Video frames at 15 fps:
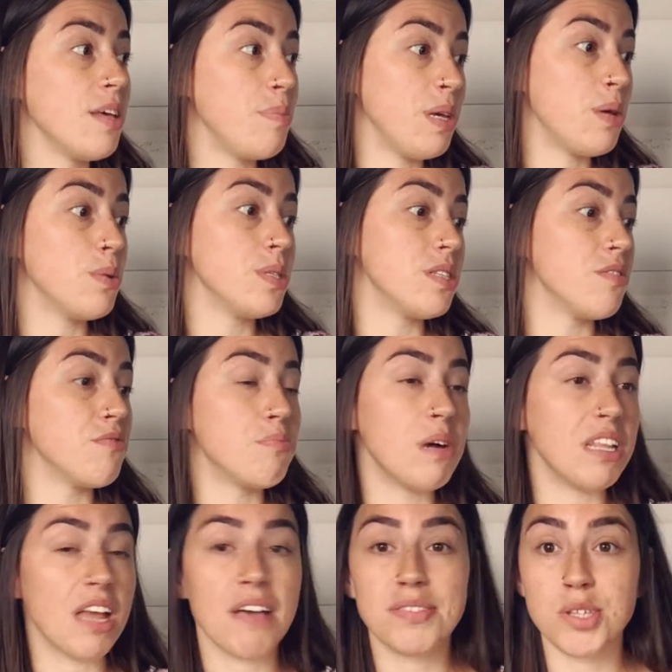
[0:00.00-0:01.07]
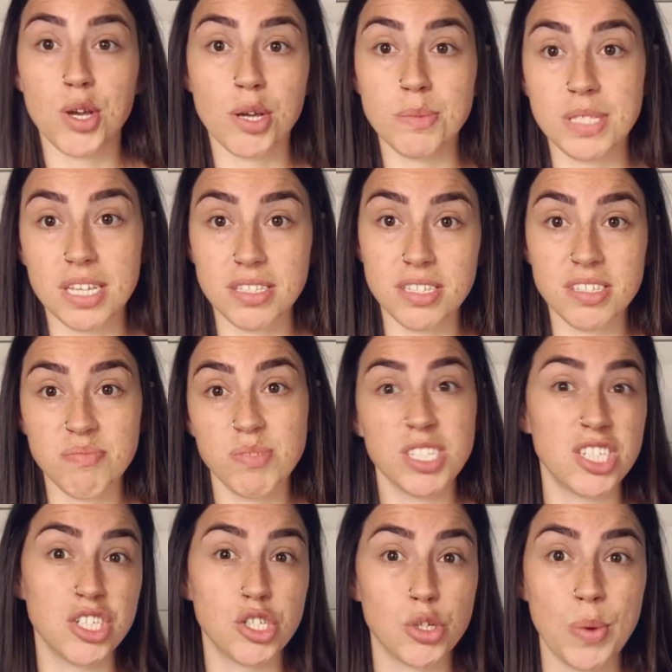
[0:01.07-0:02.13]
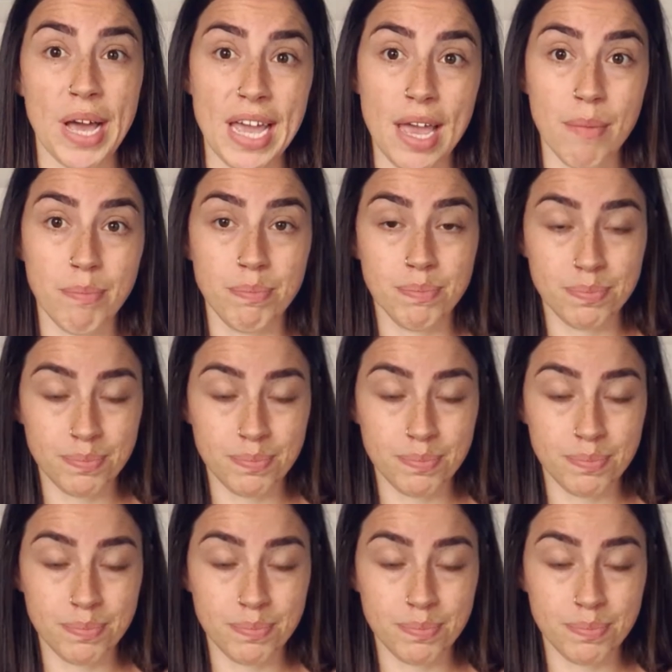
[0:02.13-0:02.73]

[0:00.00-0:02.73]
because of my life circumstances, it's just who I am.